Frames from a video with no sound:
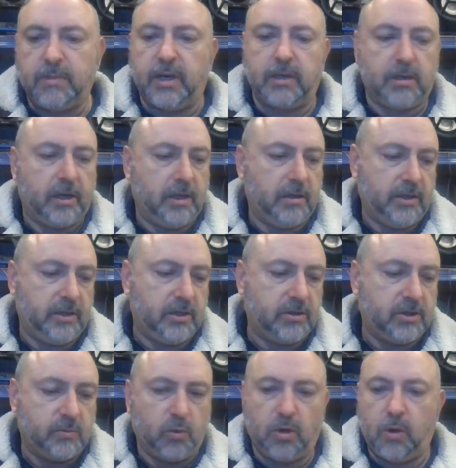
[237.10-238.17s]
but I only did
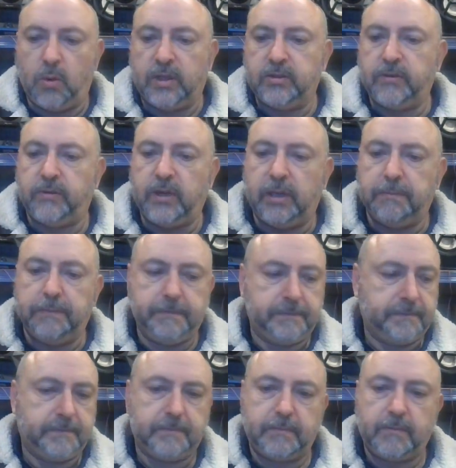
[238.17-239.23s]
smaller ones of them.
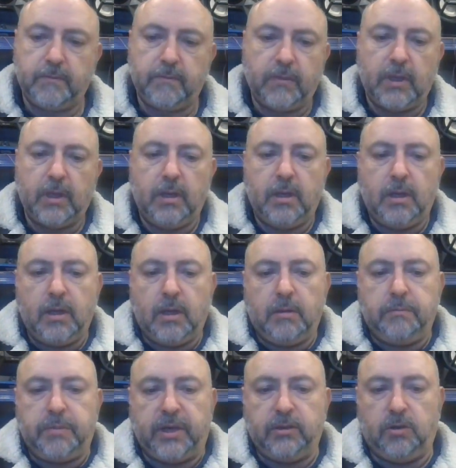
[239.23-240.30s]

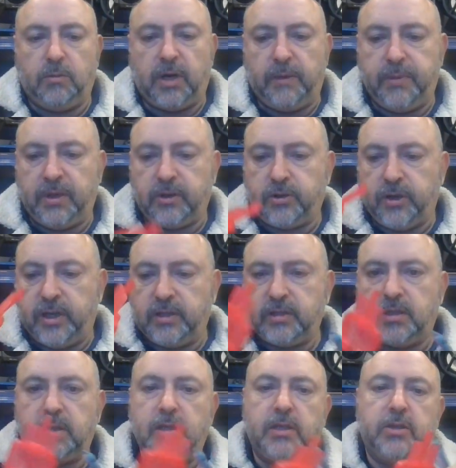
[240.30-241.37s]
But you might be
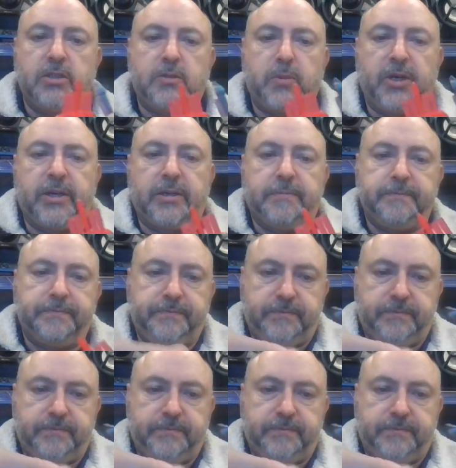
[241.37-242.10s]
interested in the spring.